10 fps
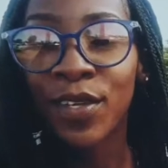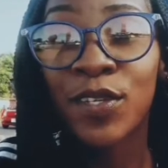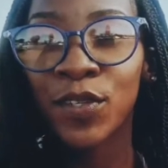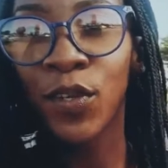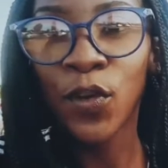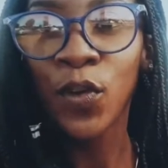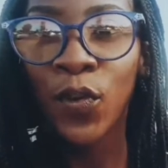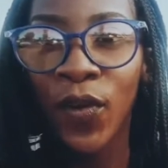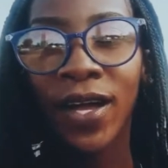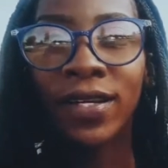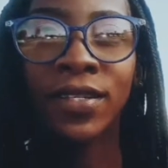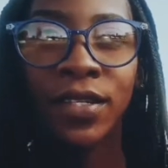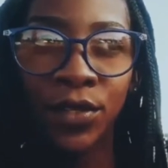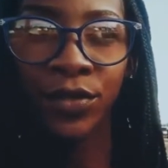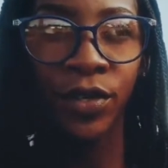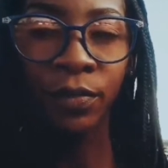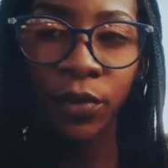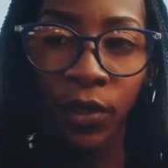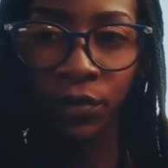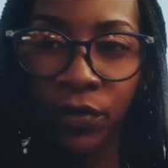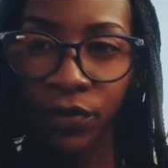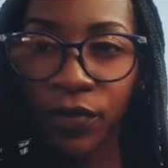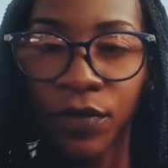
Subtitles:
So I just dropped off